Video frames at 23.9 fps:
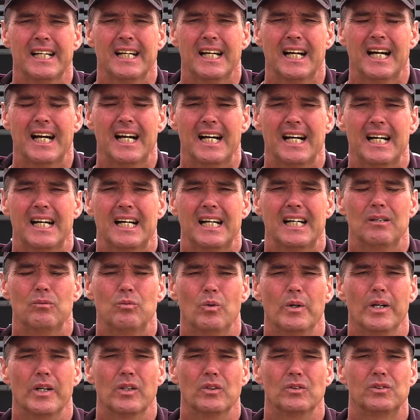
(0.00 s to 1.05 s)

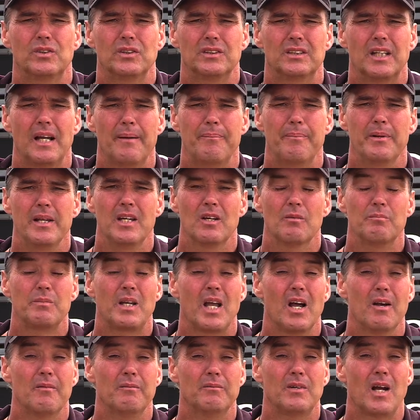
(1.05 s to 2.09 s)
What else is happening? I'm
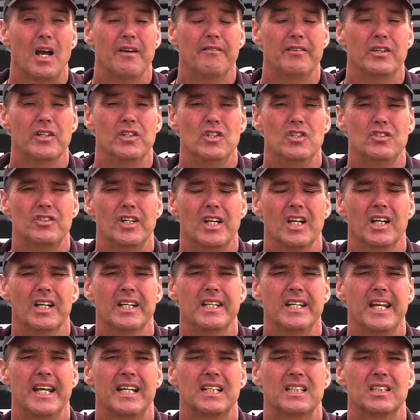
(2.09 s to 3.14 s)
going over to New
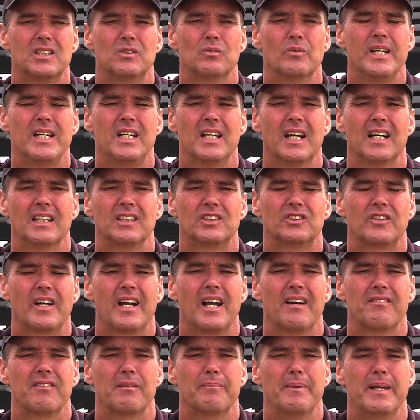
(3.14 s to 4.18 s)
Zealand next week, straight
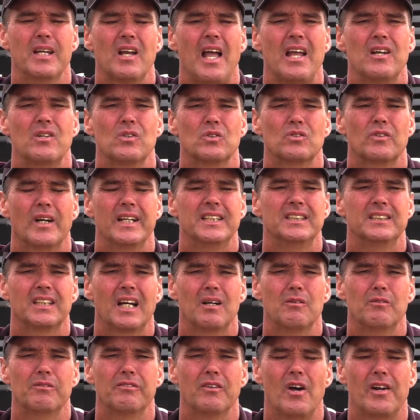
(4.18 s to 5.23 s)
after Pink Angels race
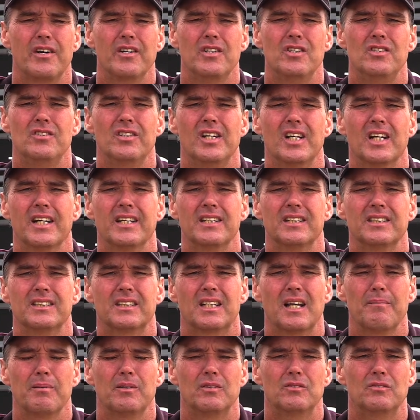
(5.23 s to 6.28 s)
day. We'll fly to New Zealand. There's a
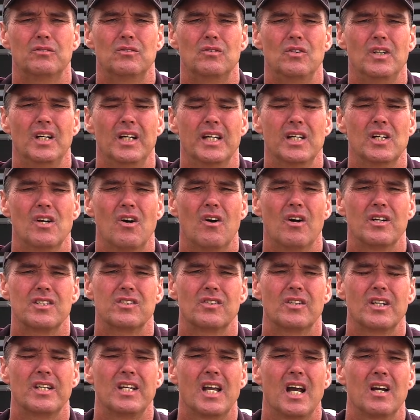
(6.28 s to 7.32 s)
couple of really nice
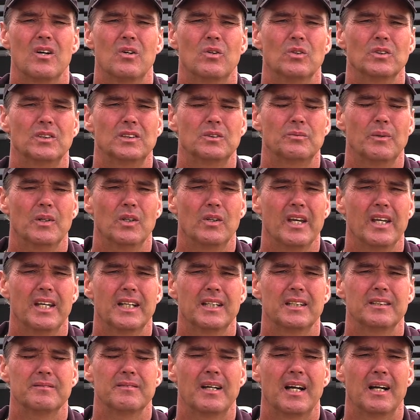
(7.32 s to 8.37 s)
sort of young horses we're looking
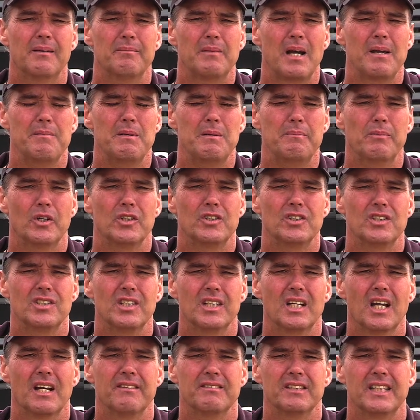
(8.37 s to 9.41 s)
at maybe
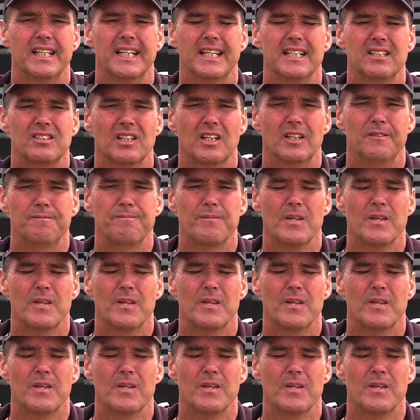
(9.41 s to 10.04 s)
purchasing over there, so